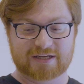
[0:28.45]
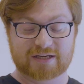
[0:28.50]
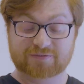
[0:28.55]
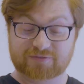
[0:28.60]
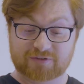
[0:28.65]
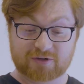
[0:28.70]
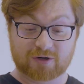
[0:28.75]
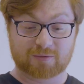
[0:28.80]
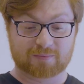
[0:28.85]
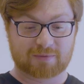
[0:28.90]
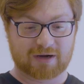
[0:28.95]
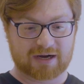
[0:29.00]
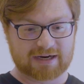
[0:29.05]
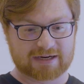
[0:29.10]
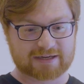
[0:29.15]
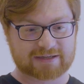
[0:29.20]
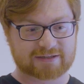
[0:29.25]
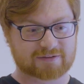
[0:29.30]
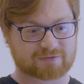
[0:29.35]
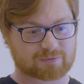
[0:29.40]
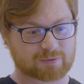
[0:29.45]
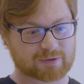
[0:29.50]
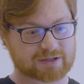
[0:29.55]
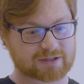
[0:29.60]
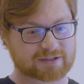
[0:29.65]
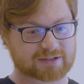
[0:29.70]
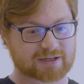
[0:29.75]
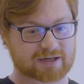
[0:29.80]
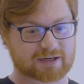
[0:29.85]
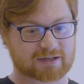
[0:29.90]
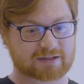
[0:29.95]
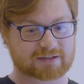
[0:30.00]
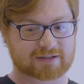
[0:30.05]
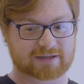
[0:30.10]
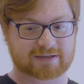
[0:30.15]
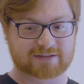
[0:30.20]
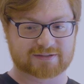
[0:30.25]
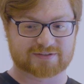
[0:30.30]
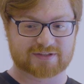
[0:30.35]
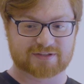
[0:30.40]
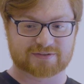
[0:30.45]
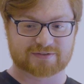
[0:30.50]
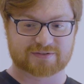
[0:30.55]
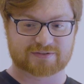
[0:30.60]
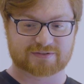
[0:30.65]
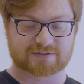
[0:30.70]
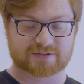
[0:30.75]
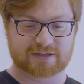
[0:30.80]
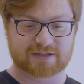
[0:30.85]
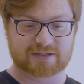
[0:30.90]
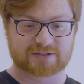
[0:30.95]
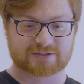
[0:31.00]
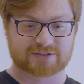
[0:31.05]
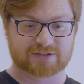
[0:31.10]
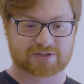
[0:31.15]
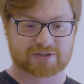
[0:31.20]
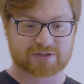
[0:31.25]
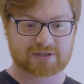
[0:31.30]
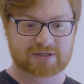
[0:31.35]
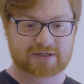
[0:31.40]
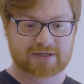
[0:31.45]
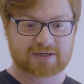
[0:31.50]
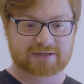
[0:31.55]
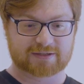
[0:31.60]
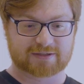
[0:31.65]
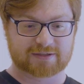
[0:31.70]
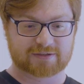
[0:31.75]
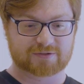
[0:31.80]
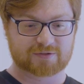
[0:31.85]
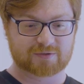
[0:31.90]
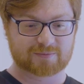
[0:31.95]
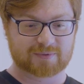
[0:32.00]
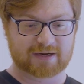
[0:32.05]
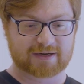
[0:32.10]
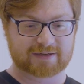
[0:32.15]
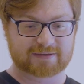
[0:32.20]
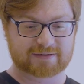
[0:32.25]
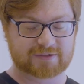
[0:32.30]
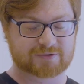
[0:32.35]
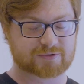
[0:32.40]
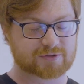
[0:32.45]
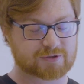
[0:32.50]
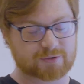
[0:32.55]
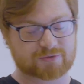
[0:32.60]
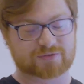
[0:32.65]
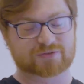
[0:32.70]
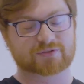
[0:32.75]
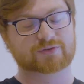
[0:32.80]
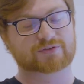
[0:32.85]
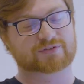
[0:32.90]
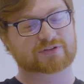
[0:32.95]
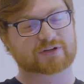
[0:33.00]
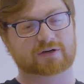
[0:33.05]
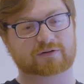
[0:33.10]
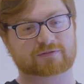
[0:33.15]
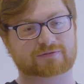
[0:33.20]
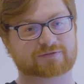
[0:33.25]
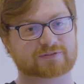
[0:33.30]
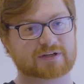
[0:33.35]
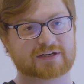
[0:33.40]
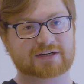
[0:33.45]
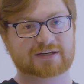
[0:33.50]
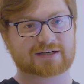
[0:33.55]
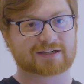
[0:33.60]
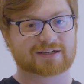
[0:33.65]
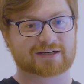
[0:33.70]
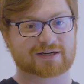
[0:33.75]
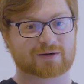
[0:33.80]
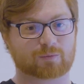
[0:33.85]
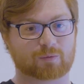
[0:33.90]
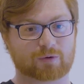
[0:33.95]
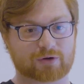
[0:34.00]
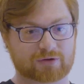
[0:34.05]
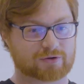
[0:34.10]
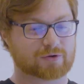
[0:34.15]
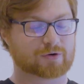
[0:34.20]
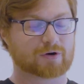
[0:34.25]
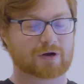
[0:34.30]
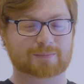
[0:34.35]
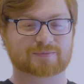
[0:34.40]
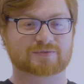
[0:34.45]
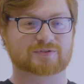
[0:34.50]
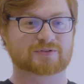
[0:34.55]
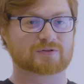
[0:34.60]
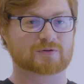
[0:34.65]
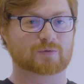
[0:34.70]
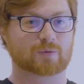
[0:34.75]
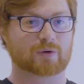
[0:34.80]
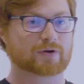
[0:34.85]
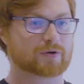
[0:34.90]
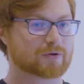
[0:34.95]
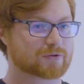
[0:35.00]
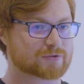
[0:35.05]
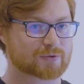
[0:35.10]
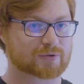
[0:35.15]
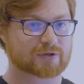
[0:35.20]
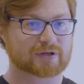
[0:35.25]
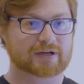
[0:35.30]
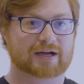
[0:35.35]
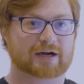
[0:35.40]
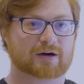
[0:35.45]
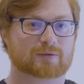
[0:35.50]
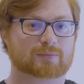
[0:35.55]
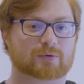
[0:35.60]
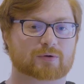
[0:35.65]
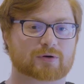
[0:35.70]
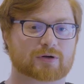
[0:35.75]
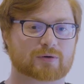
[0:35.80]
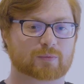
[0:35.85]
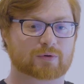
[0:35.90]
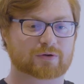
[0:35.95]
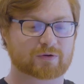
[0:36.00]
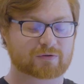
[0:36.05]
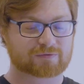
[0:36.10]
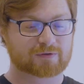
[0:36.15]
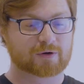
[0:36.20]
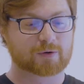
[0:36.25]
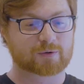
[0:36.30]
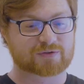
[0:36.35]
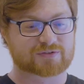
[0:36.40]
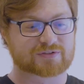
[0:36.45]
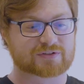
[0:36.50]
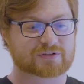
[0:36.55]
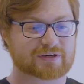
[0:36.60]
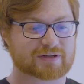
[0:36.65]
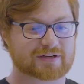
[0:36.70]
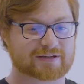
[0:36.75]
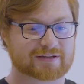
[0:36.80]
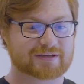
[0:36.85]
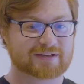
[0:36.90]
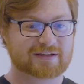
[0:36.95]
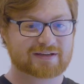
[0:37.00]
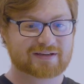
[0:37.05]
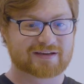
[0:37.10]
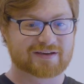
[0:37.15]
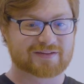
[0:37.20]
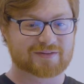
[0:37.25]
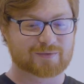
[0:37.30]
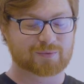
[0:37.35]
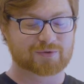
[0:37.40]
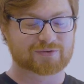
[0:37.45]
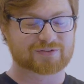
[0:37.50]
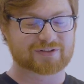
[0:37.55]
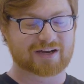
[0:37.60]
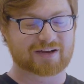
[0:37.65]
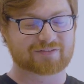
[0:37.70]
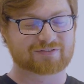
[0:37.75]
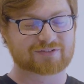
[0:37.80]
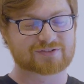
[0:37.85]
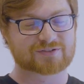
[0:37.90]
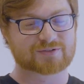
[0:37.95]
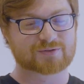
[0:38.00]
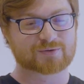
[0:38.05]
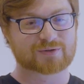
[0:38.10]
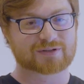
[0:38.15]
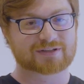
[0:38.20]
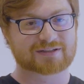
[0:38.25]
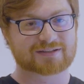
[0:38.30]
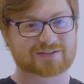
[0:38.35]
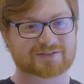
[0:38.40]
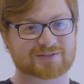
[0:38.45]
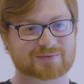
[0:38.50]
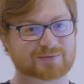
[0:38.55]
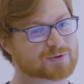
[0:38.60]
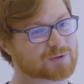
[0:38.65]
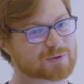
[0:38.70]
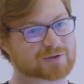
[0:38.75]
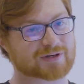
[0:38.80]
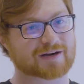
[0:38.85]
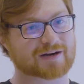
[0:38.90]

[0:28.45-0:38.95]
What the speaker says: If you don't mind, if we can kind of, set the stage here, do you mind introducing yourself, what you're up to, what you're doing at Halborn, what you're focusing on, and then we'll dive into some cool